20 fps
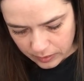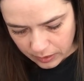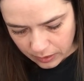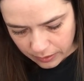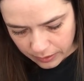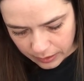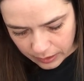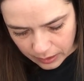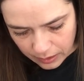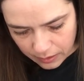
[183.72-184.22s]

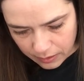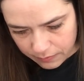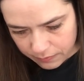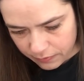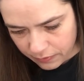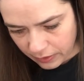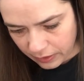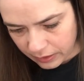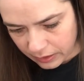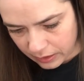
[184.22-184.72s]
I can't
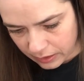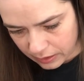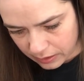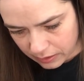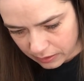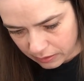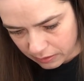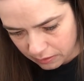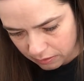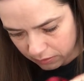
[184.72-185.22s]
find it.
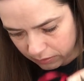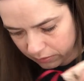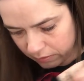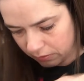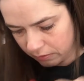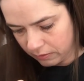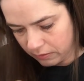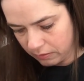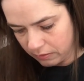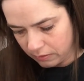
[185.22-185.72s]

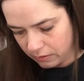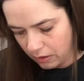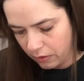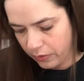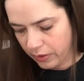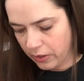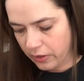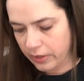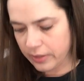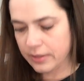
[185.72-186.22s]
Oh,
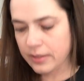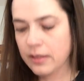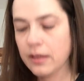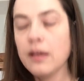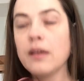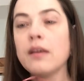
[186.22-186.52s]
here it is.